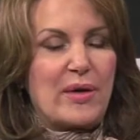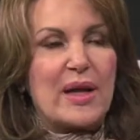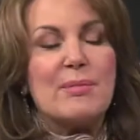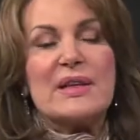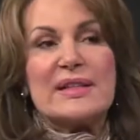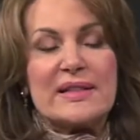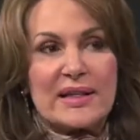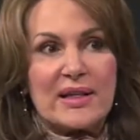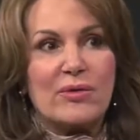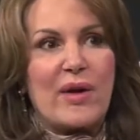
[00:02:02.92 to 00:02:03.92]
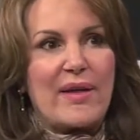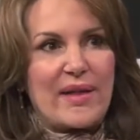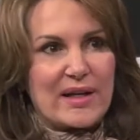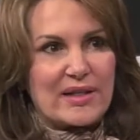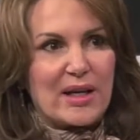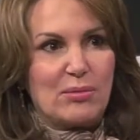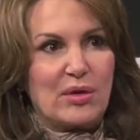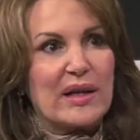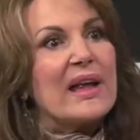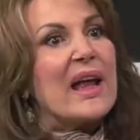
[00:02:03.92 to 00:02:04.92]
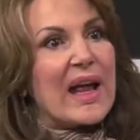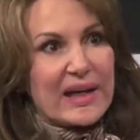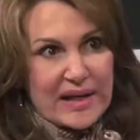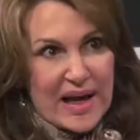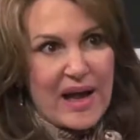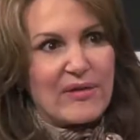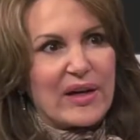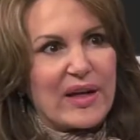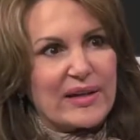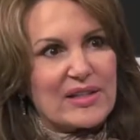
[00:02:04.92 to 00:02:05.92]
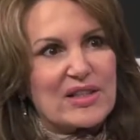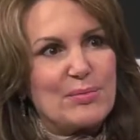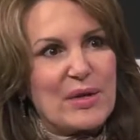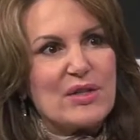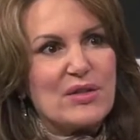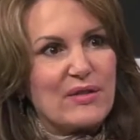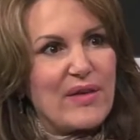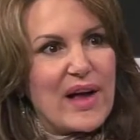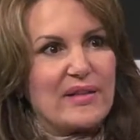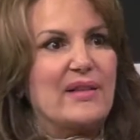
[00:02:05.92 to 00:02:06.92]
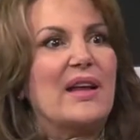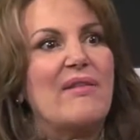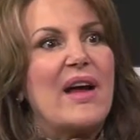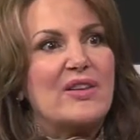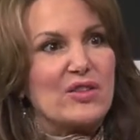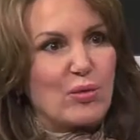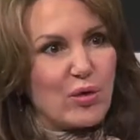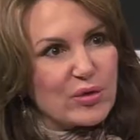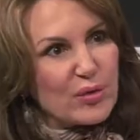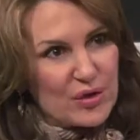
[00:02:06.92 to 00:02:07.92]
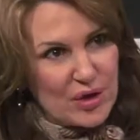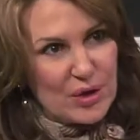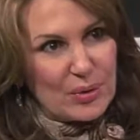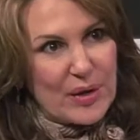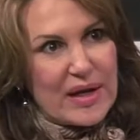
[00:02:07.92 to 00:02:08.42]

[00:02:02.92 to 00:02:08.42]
and be sitting around that table and can advocate and speak to the fact that they've actually worked with you